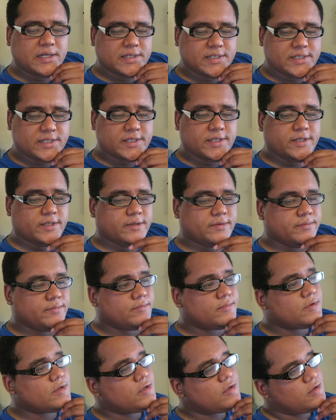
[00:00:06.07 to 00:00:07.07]
I see.
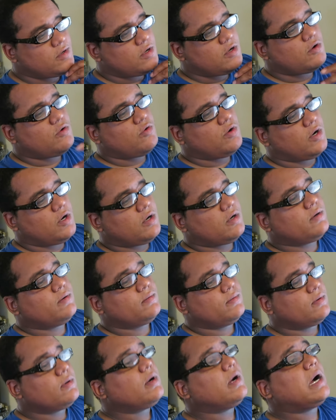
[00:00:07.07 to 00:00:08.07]

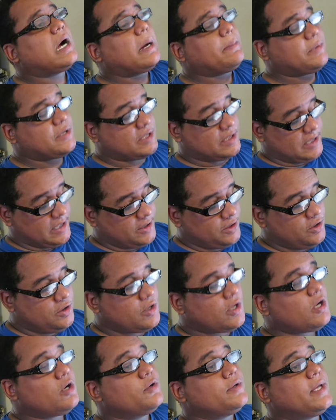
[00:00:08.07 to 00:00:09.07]
Well, I'm just letting
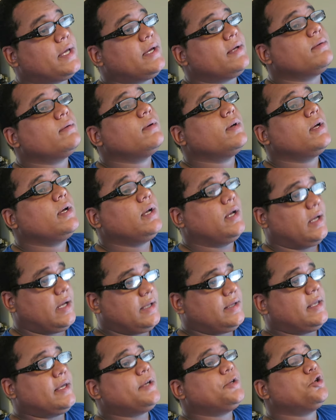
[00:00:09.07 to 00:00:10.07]
you know that
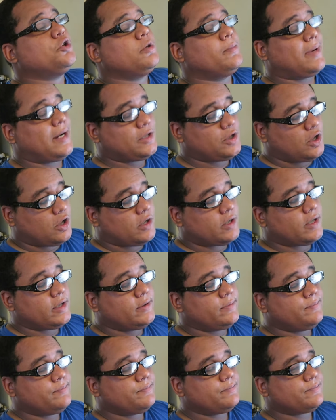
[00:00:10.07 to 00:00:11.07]
anything you do to my
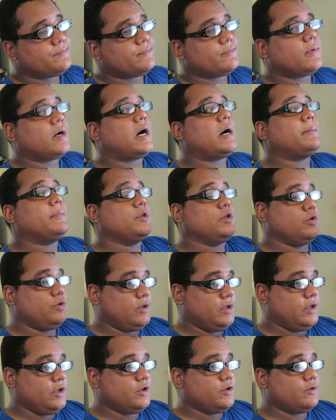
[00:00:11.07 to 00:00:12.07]
daughter, I'm gonna
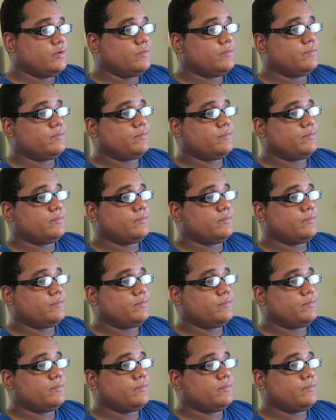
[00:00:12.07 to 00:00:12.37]
do to you.